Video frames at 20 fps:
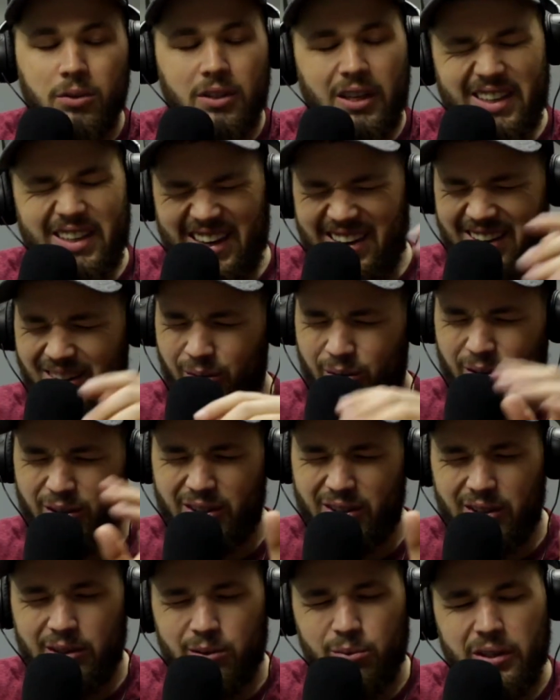We're like, oh, we're
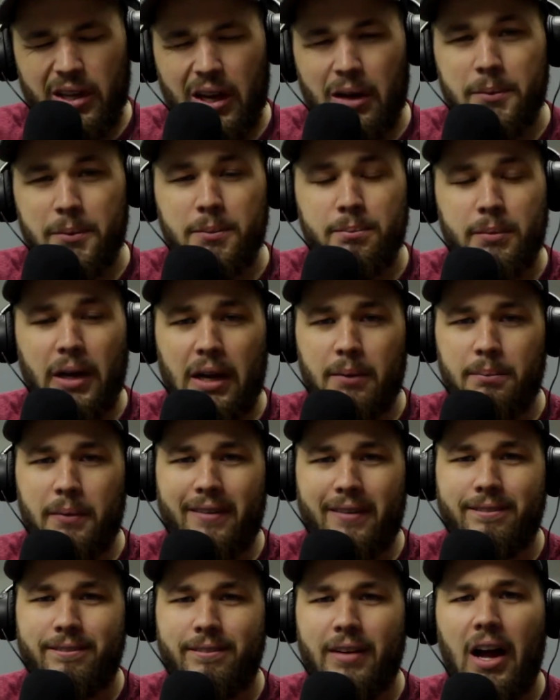good. We got to be back
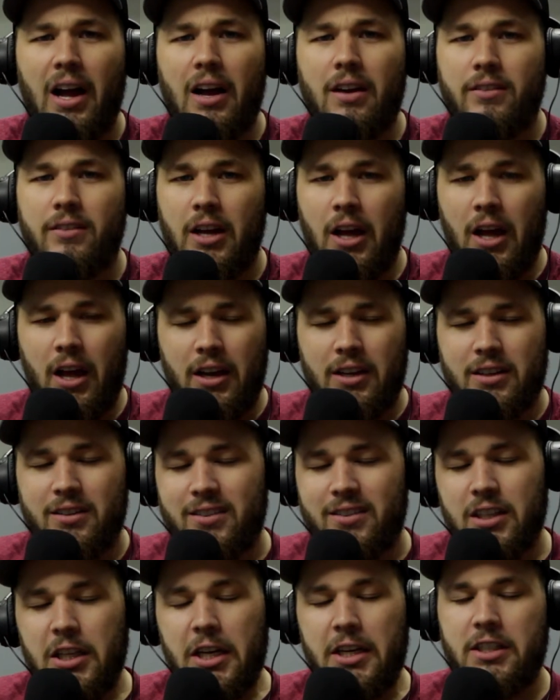by 5.
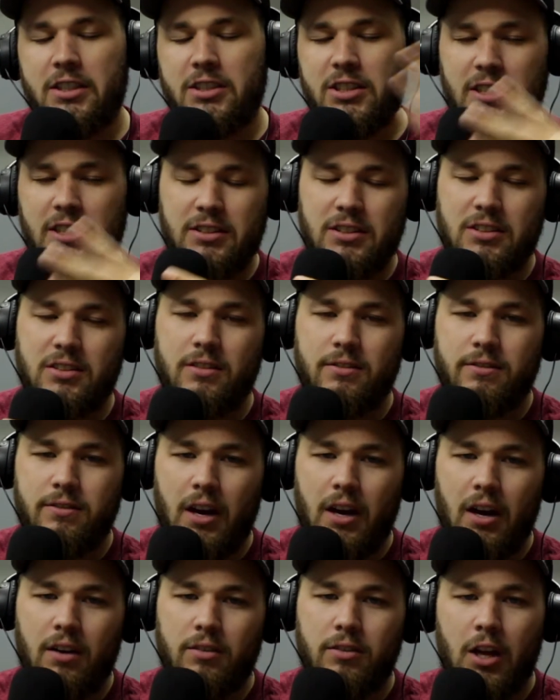Because the lady changed it to
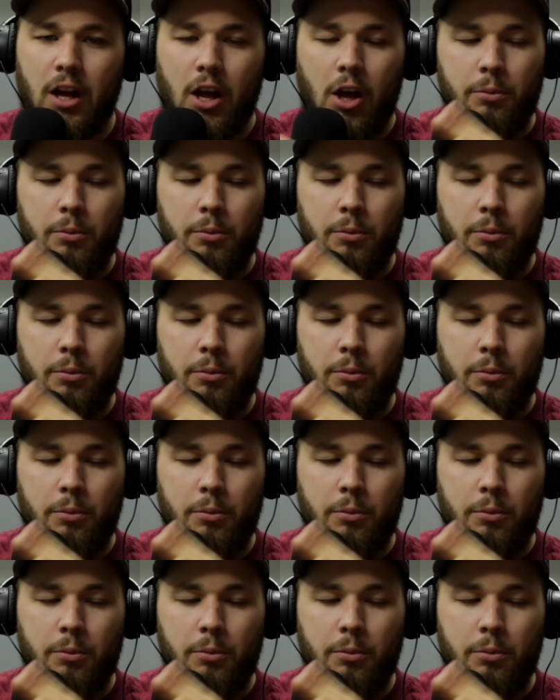5.